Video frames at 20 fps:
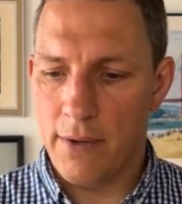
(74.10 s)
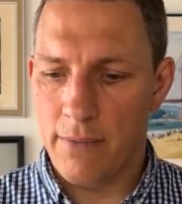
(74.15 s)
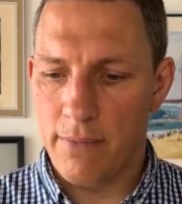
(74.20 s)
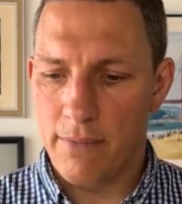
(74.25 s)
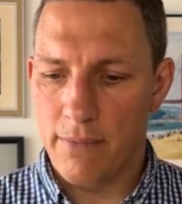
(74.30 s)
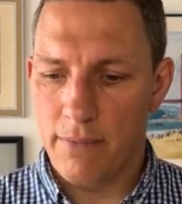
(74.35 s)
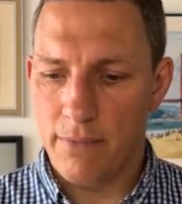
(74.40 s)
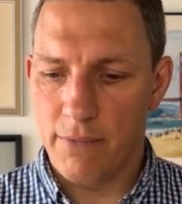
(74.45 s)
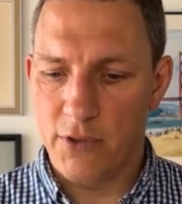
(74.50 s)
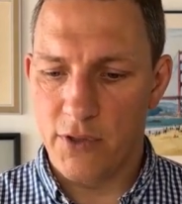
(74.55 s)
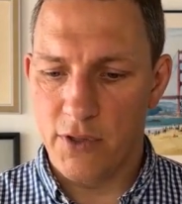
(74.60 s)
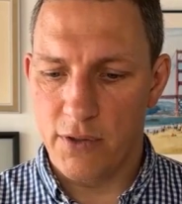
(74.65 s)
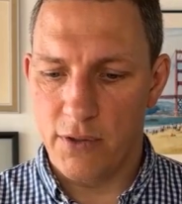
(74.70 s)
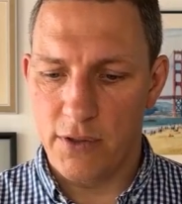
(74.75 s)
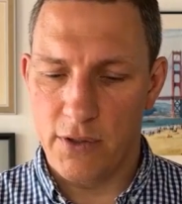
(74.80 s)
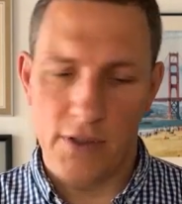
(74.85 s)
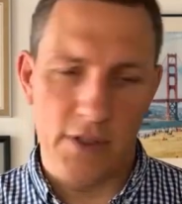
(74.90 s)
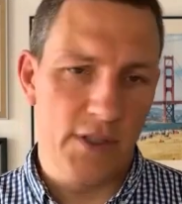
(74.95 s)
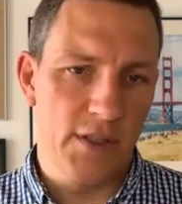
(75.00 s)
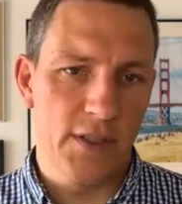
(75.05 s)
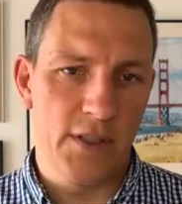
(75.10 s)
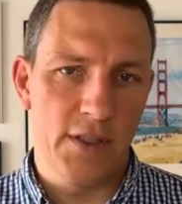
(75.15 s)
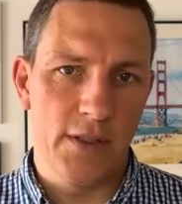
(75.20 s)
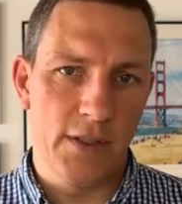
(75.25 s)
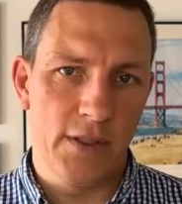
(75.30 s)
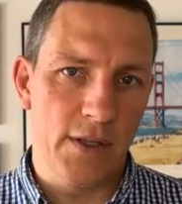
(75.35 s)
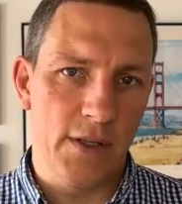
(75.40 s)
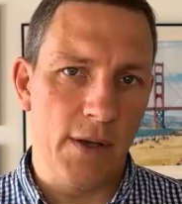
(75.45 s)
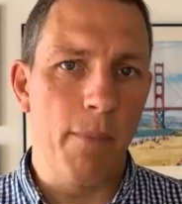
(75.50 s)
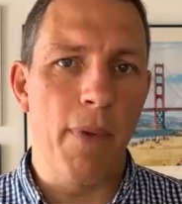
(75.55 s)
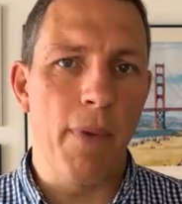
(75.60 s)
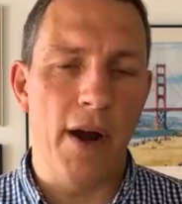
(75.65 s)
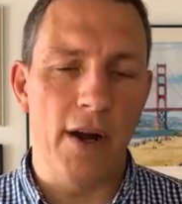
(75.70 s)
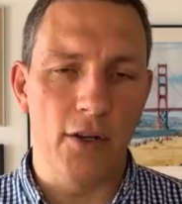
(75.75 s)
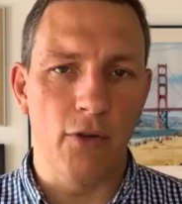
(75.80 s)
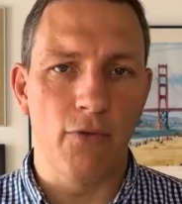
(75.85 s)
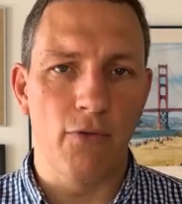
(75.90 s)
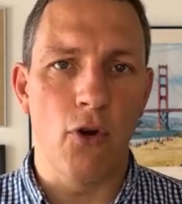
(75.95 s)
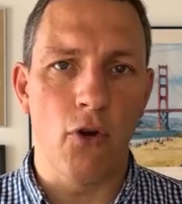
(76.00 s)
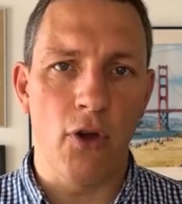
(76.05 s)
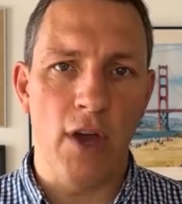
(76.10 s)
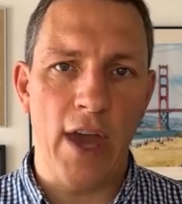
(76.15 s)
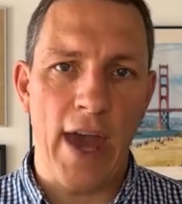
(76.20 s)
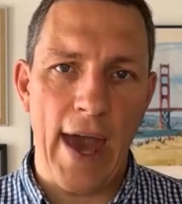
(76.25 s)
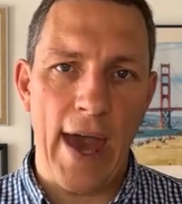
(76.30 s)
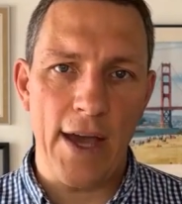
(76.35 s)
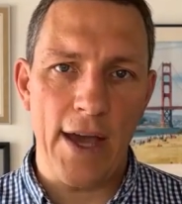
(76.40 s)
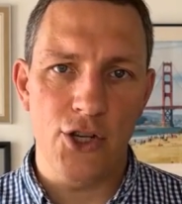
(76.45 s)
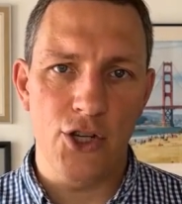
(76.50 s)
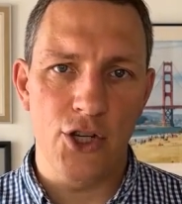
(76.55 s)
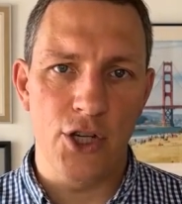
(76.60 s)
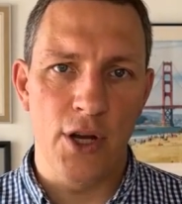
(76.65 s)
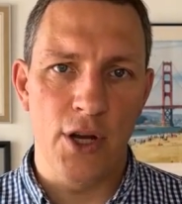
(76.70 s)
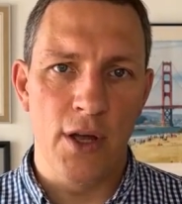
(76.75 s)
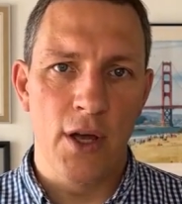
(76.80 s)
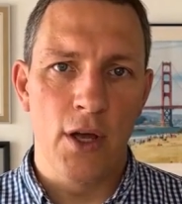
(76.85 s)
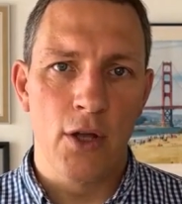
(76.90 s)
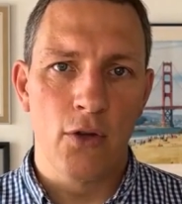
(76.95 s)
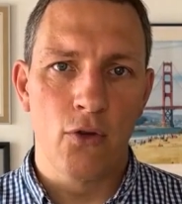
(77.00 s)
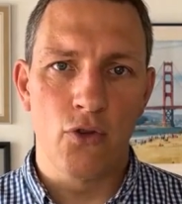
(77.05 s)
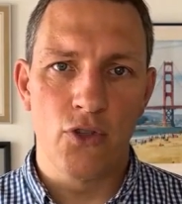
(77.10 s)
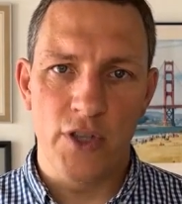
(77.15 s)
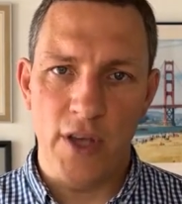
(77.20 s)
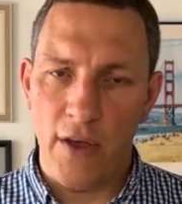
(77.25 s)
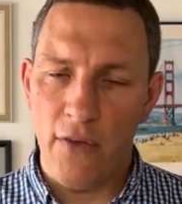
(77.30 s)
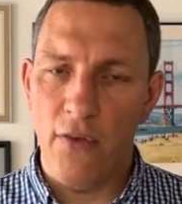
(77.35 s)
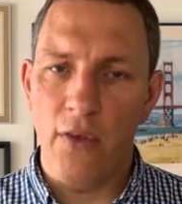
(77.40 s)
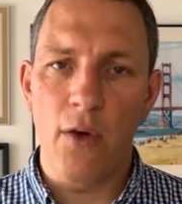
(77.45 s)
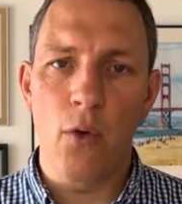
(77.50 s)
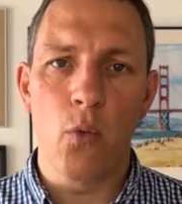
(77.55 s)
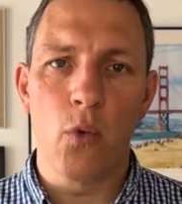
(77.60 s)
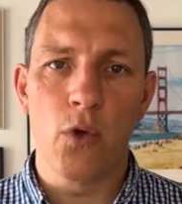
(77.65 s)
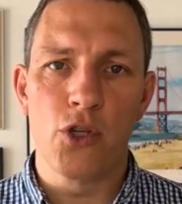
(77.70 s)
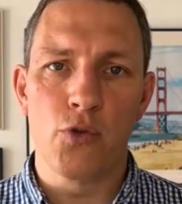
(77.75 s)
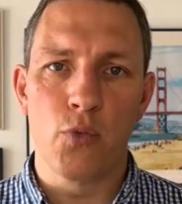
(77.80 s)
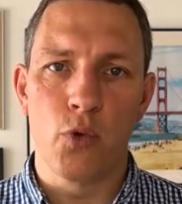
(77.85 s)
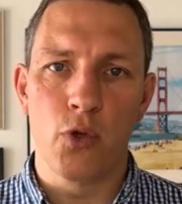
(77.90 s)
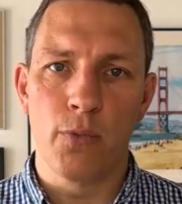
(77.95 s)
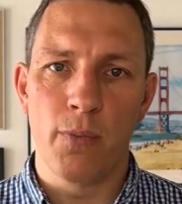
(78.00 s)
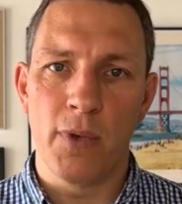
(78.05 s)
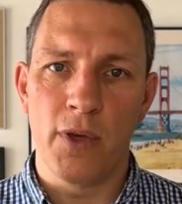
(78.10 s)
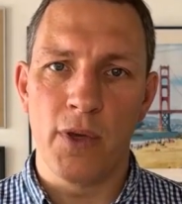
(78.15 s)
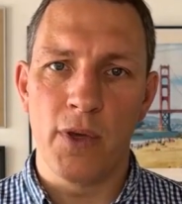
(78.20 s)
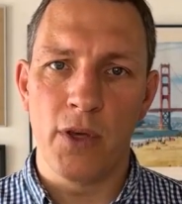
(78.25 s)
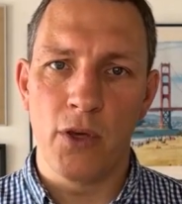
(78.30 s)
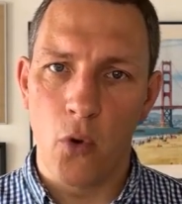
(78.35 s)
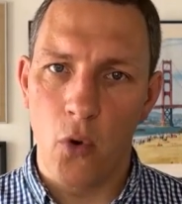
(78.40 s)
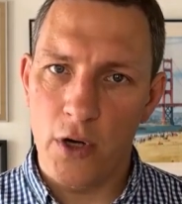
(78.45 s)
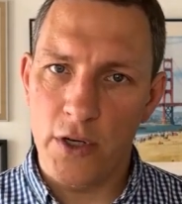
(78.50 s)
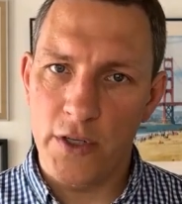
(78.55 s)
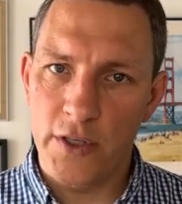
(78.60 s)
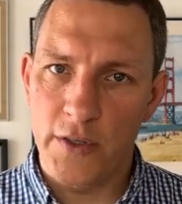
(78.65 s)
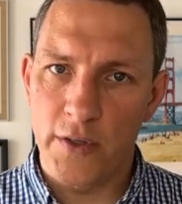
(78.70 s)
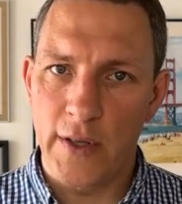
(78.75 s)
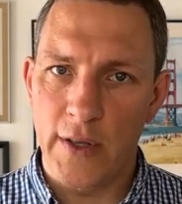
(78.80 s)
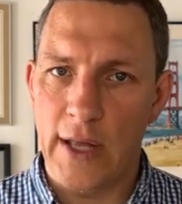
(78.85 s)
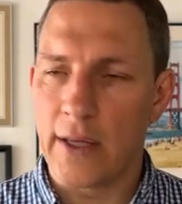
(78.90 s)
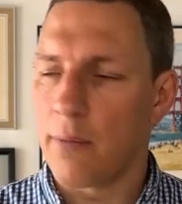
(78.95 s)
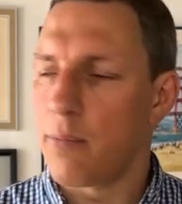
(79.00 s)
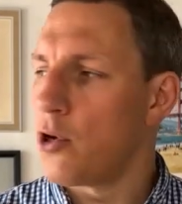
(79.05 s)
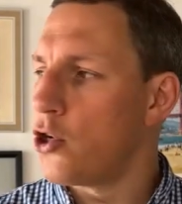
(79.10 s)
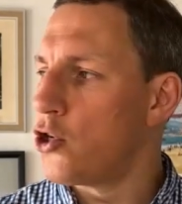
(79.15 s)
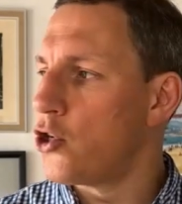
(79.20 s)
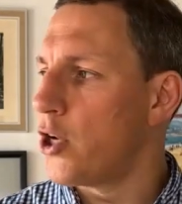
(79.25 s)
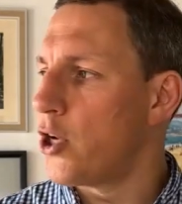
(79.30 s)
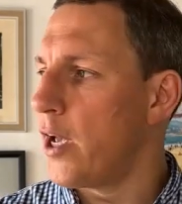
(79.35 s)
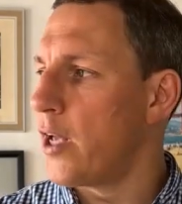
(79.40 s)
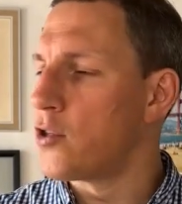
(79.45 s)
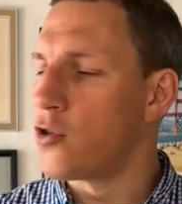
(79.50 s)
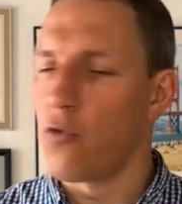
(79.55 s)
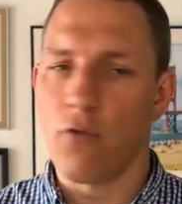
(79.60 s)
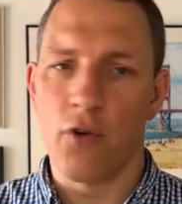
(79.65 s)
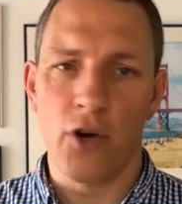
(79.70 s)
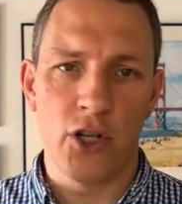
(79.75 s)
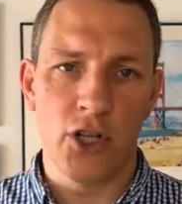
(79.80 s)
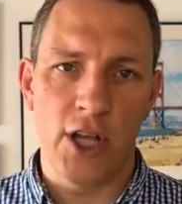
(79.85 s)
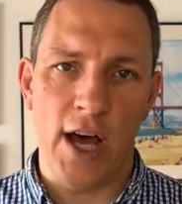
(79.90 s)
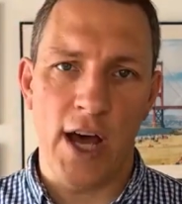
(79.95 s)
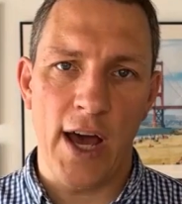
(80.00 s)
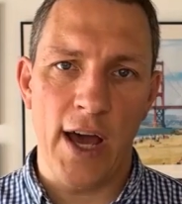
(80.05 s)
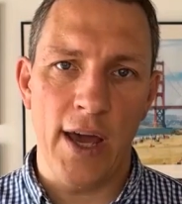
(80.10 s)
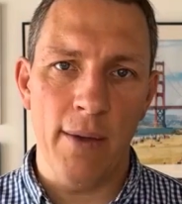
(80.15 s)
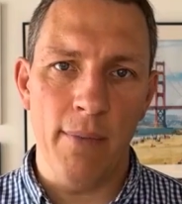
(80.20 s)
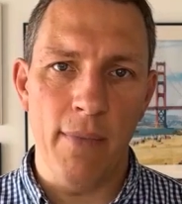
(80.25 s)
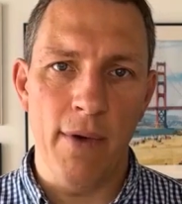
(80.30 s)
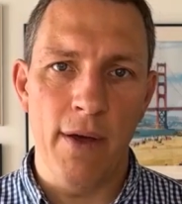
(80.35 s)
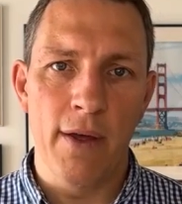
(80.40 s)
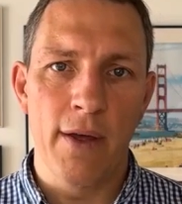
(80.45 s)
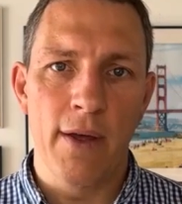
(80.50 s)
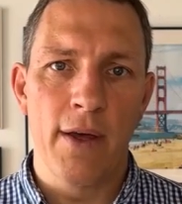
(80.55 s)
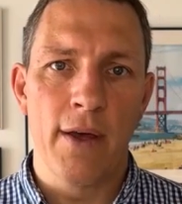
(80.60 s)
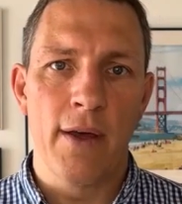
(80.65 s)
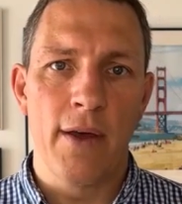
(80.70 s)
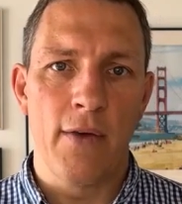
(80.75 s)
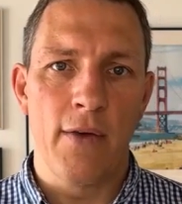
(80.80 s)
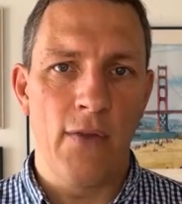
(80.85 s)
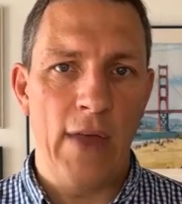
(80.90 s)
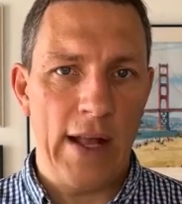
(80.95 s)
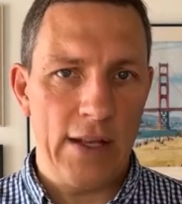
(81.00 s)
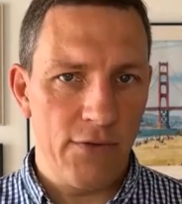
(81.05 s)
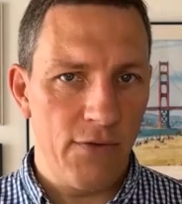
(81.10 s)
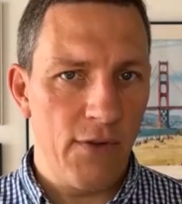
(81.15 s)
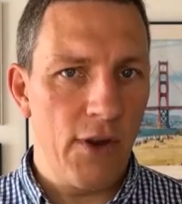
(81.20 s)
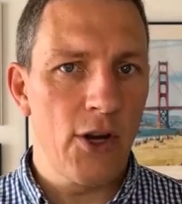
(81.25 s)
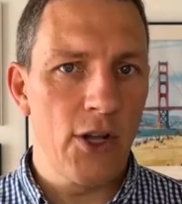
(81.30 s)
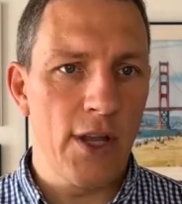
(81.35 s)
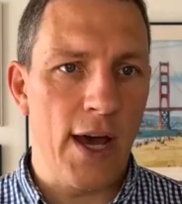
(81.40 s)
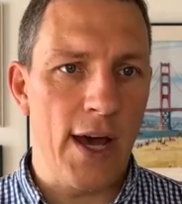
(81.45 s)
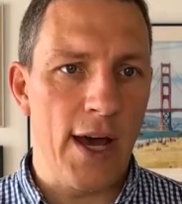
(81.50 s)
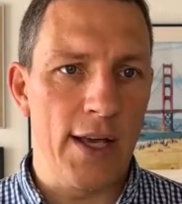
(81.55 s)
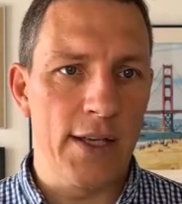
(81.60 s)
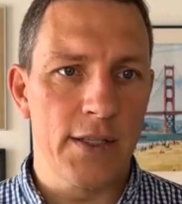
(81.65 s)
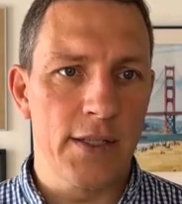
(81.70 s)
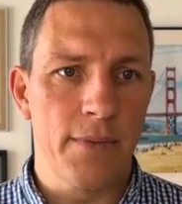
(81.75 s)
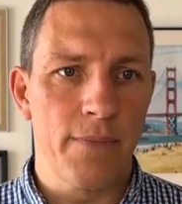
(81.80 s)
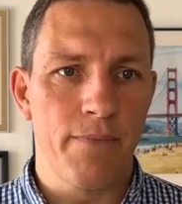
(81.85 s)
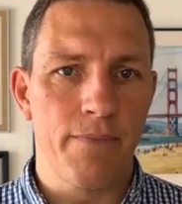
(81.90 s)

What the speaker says: some part of your cash to something which would be yours that appreciates over time, and that's very nice.